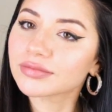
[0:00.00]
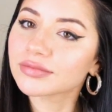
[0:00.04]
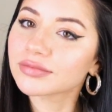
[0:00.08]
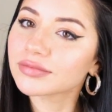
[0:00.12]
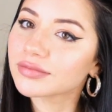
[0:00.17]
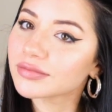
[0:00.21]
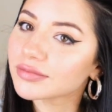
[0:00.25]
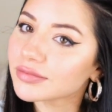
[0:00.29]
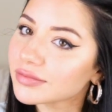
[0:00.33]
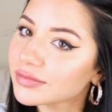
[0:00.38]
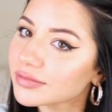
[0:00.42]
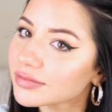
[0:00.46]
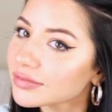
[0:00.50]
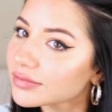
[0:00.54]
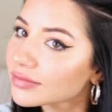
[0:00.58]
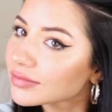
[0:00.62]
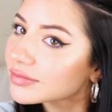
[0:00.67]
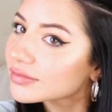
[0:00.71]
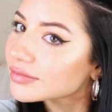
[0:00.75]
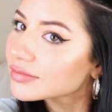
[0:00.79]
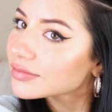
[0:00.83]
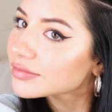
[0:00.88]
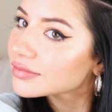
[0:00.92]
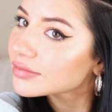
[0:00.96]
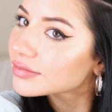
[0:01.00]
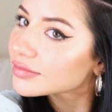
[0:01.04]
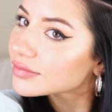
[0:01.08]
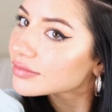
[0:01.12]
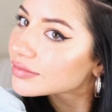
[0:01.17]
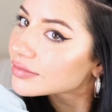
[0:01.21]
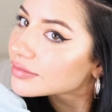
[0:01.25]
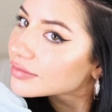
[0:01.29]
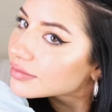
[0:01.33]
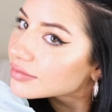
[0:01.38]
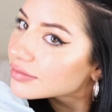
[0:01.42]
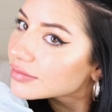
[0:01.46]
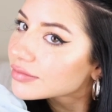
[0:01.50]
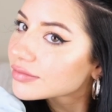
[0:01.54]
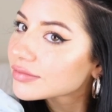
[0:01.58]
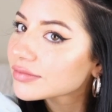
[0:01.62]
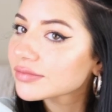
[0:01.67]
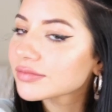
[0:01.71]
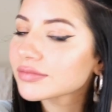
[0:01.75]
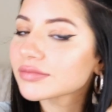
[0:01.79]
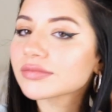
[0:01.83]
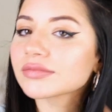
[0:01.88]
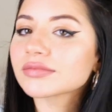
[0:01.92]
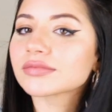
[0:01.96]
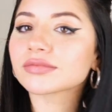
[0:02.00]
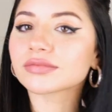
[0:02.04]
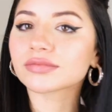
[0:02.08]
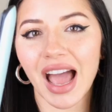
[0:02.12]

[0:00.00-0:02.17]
about 1 inch deep.